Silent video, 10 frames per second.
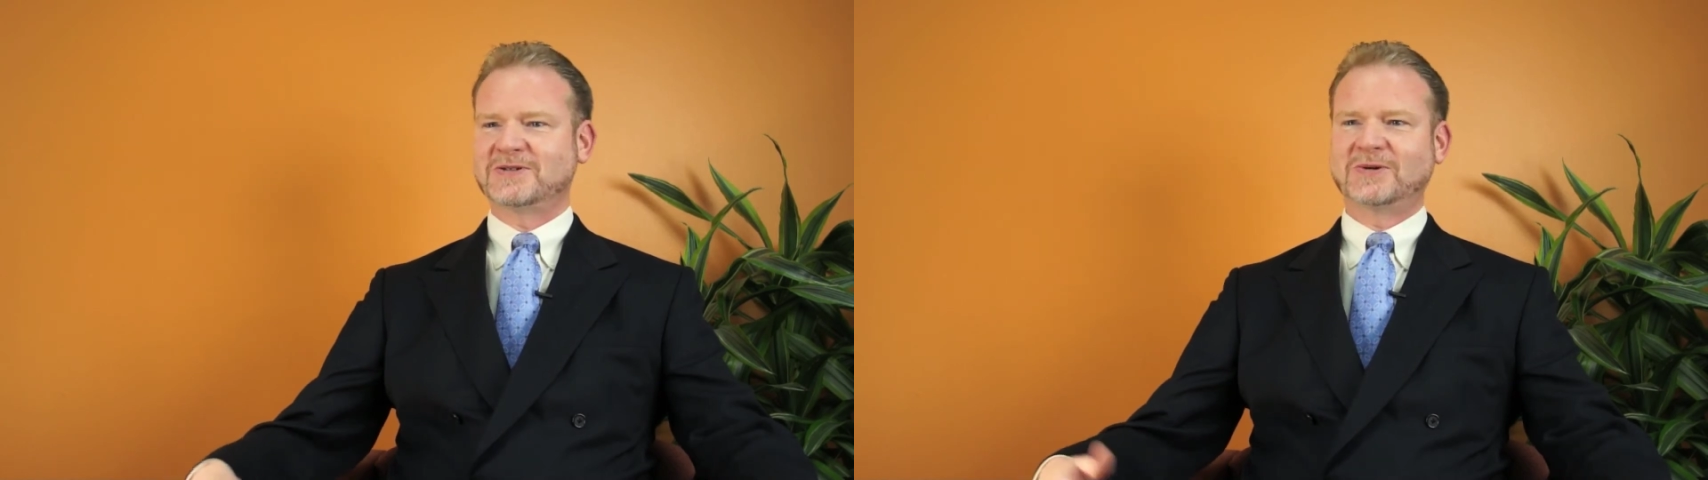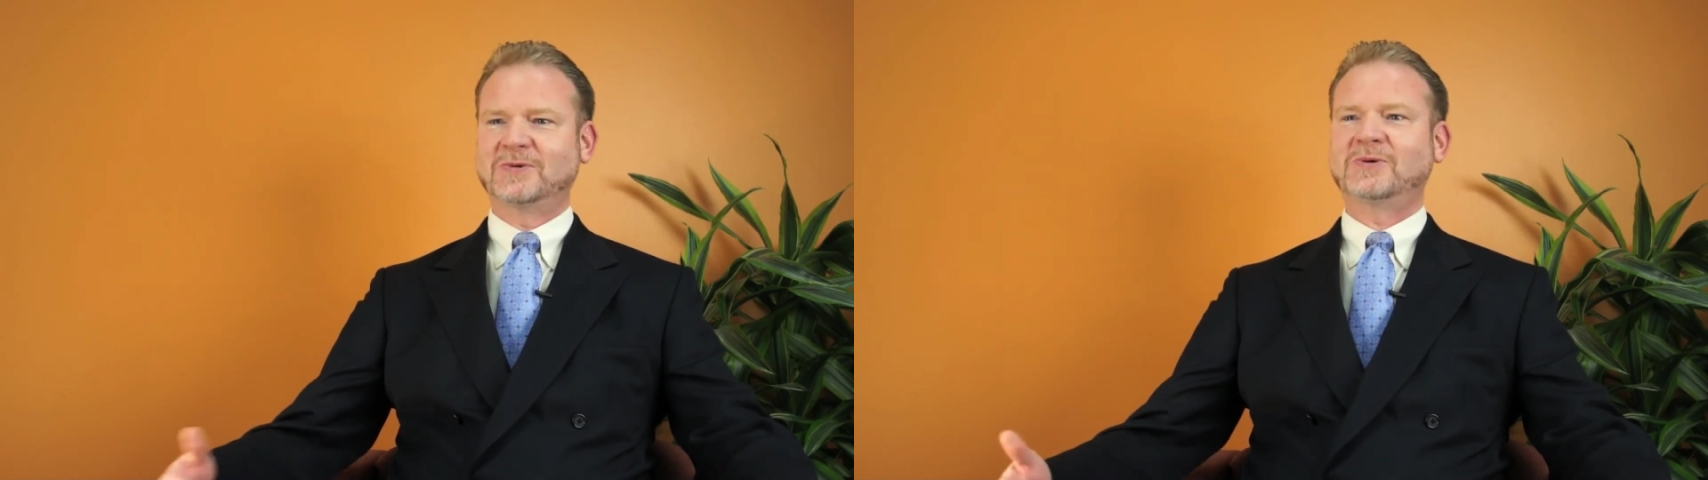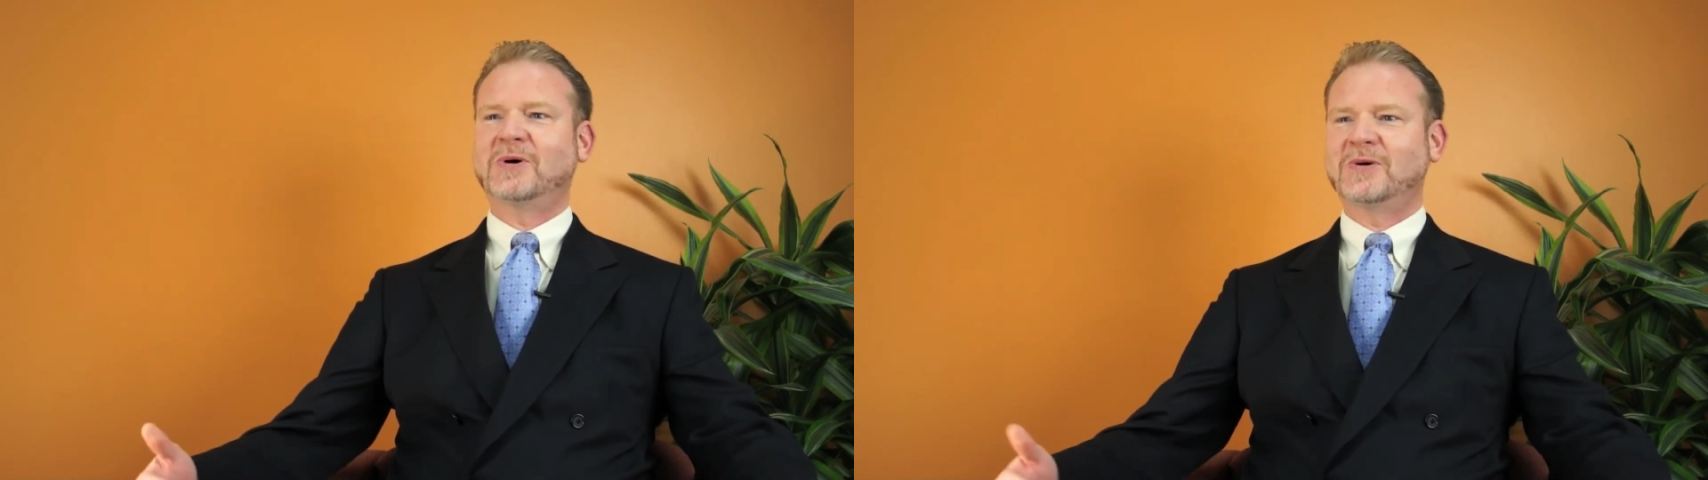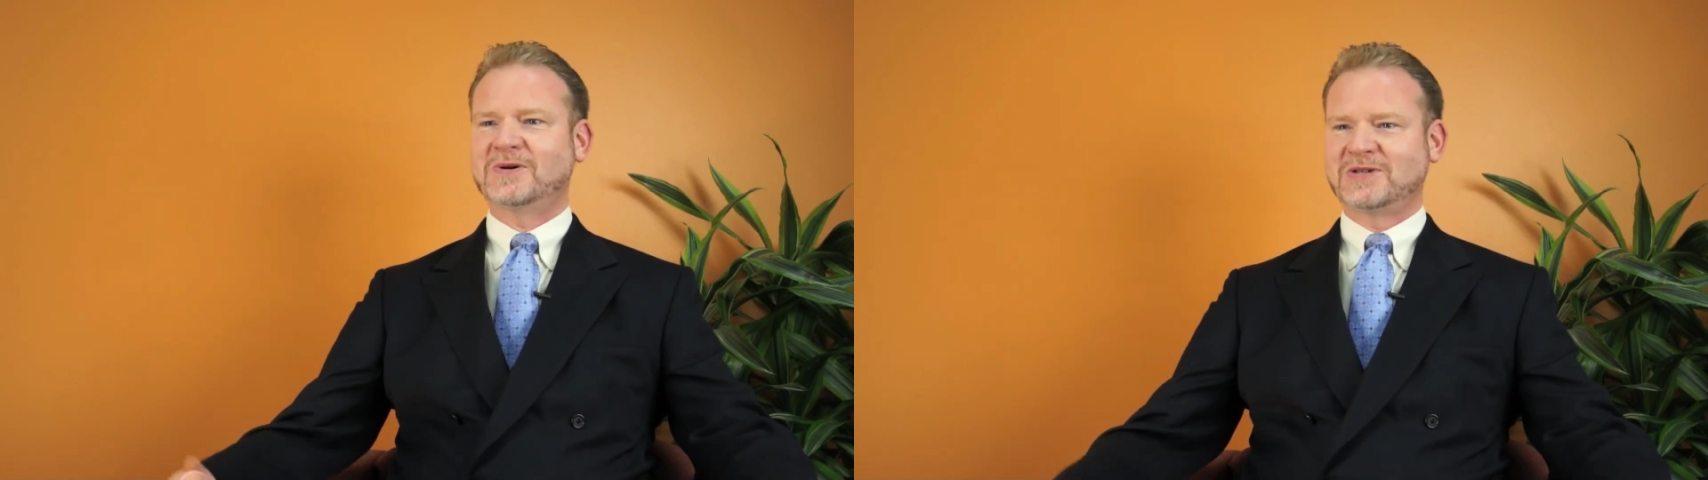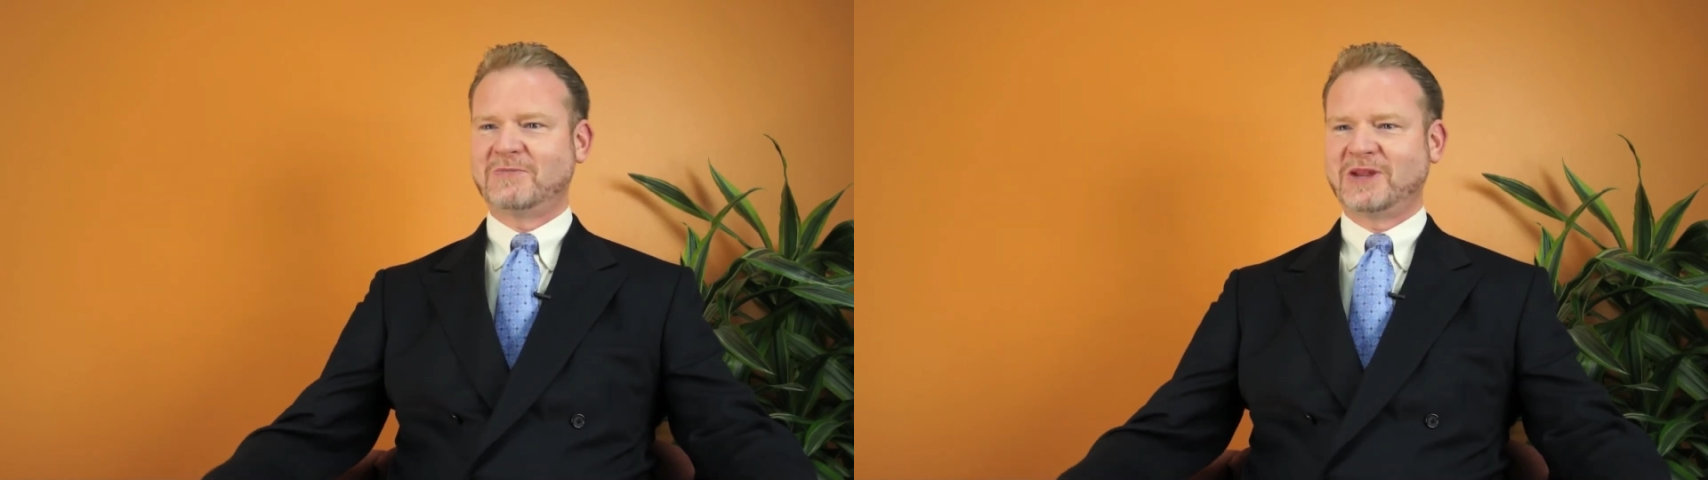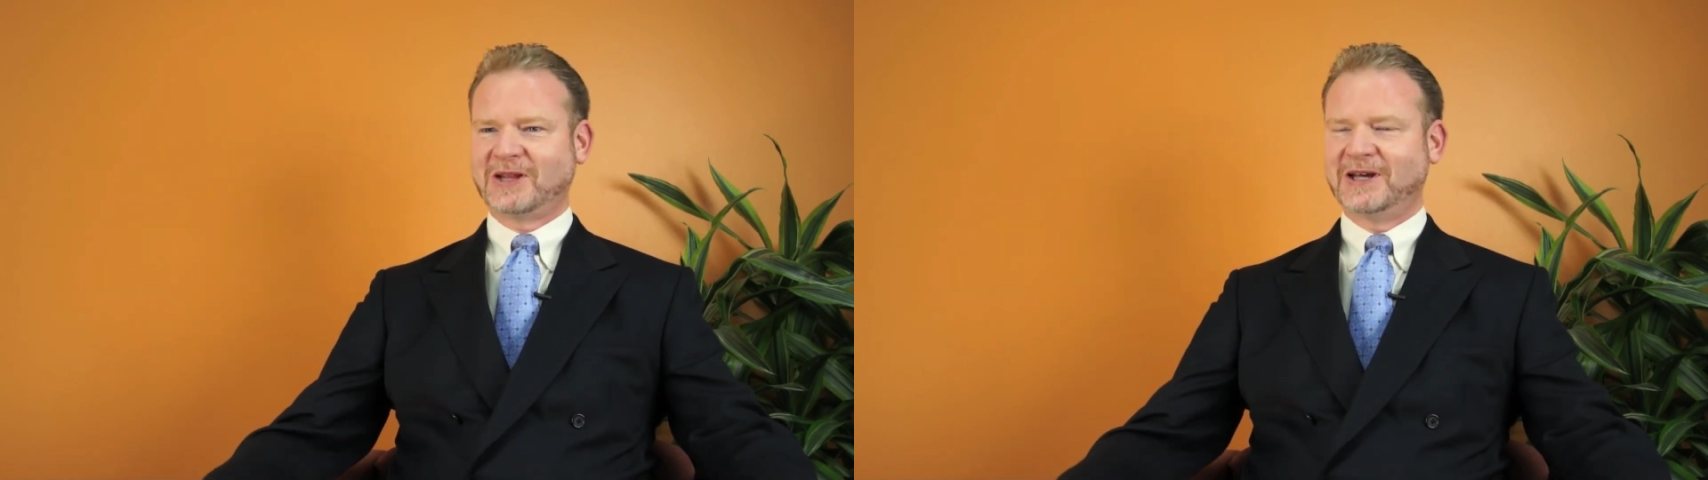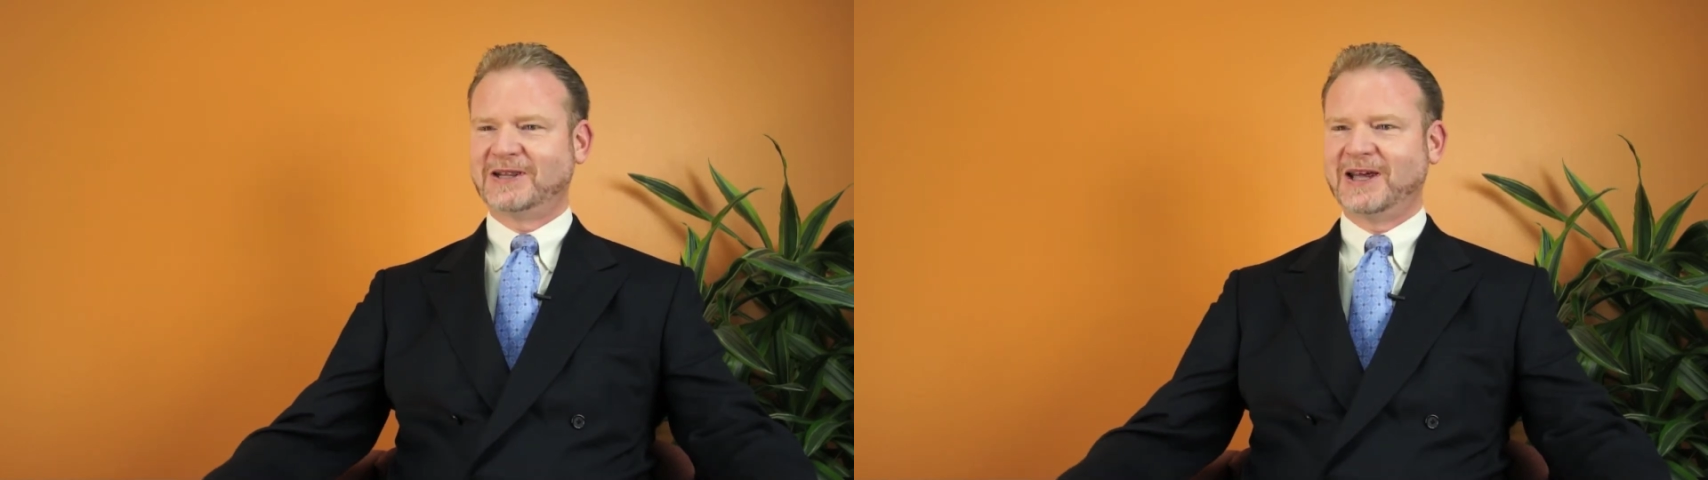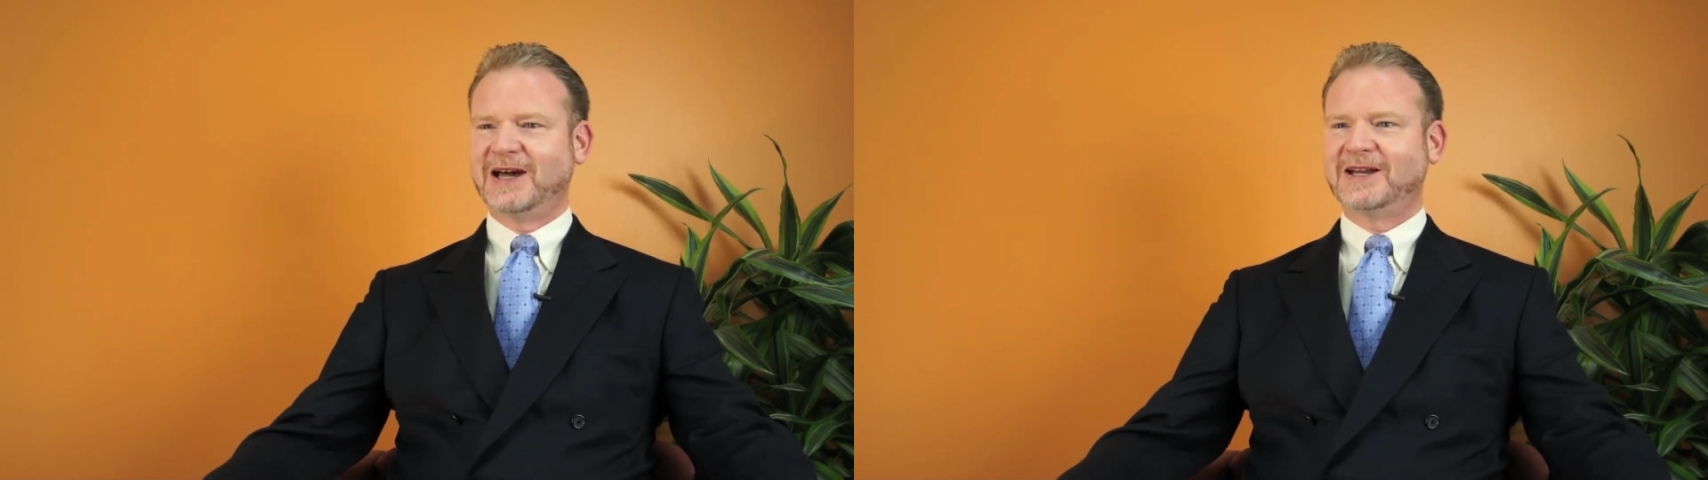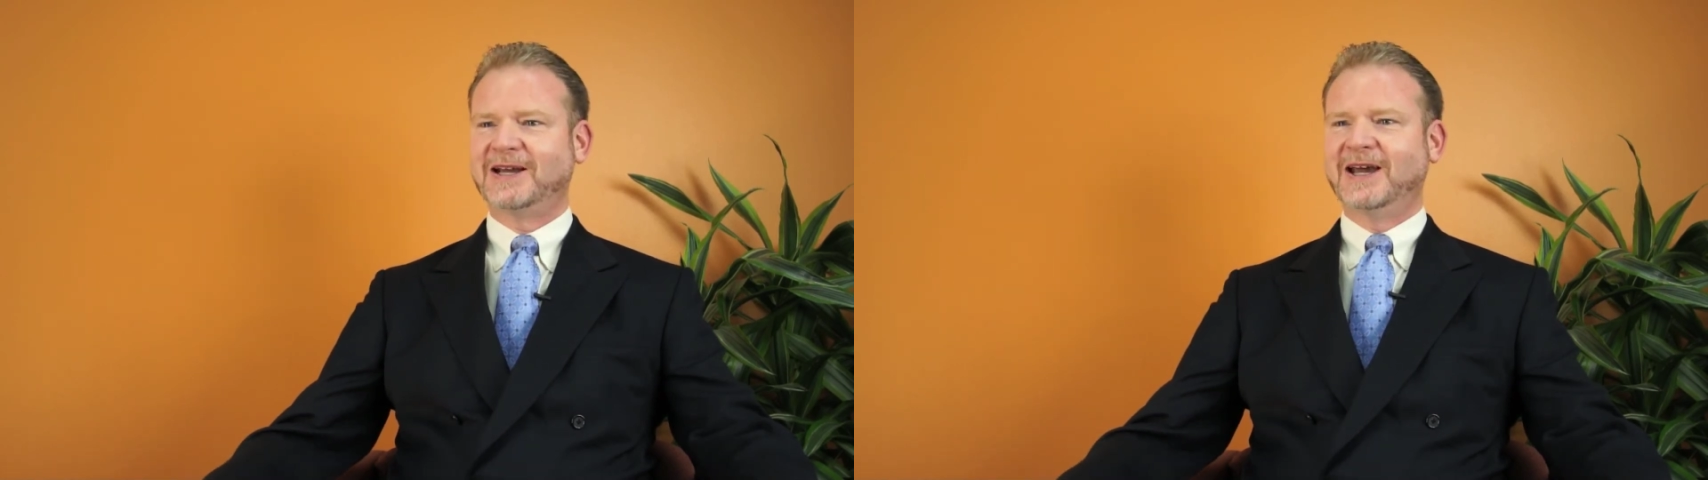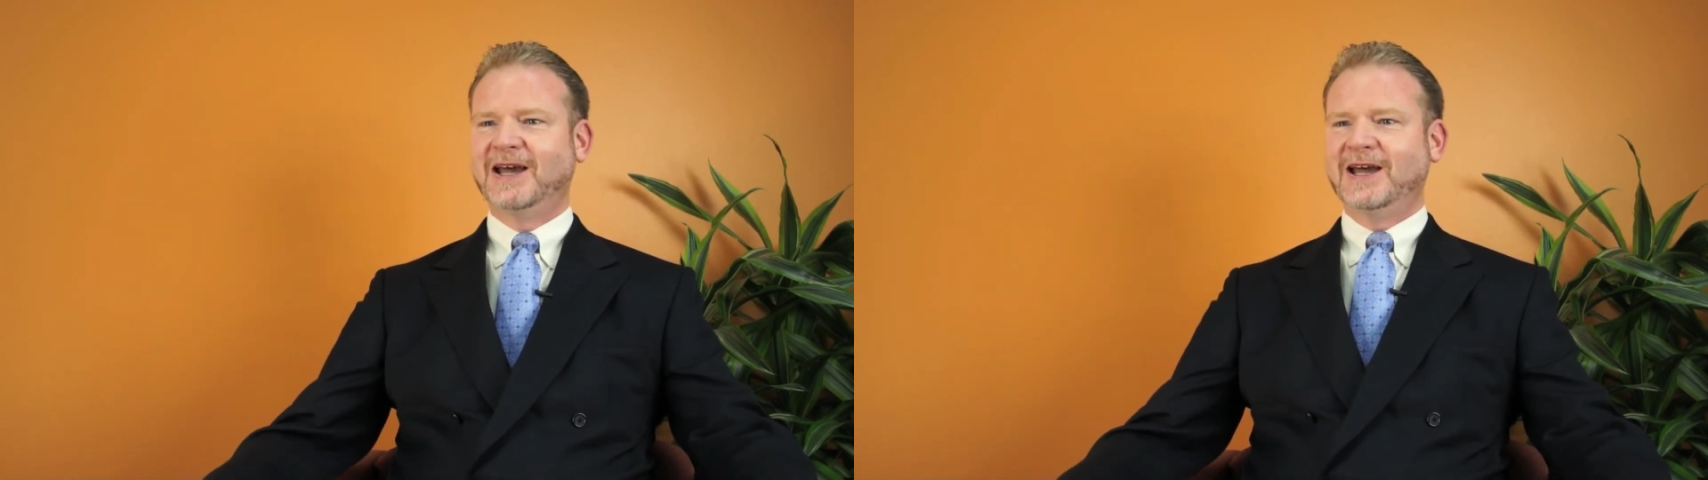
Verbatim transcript: Sudoku or something like that.